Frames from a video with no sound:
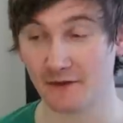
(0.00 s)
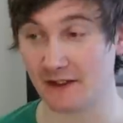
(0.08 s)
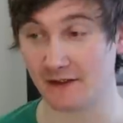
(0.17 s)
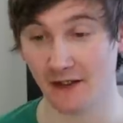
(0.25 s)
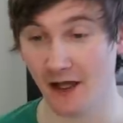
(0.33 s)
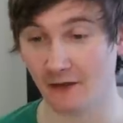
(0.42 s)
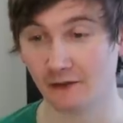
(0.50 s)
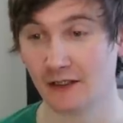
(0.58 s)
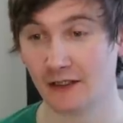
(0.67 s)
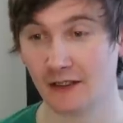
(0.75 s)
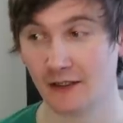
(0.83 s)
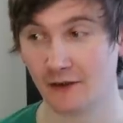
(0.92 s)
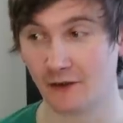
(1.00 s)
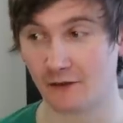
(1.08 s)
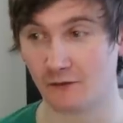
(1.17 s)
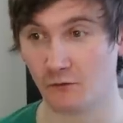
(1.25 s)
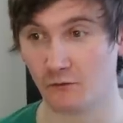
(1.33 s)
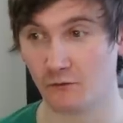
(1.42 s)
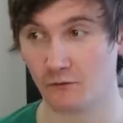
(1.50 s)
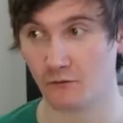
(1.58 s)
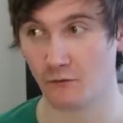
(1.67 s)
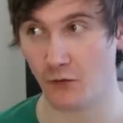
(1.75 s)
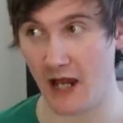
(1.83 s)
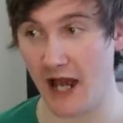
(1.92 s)
It's no, just
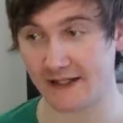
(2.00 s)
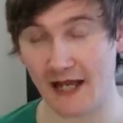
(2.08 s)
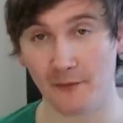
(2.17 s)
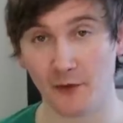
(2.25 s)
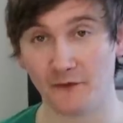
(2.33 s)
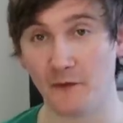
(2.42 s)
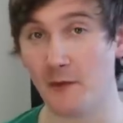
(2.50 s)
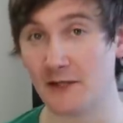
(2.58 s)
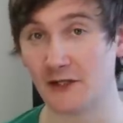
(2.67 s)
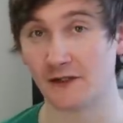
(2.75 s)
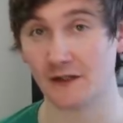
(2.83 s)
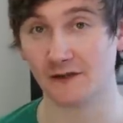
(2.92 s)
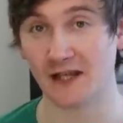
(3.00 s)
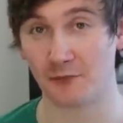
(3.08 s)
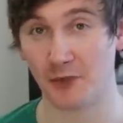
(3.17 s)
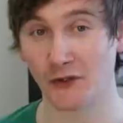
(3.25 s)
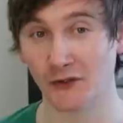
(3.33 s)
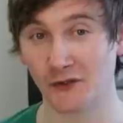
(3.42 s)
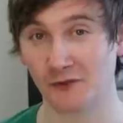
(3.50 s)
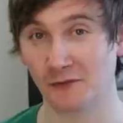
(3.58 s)
we asked Apple for permission to use their products,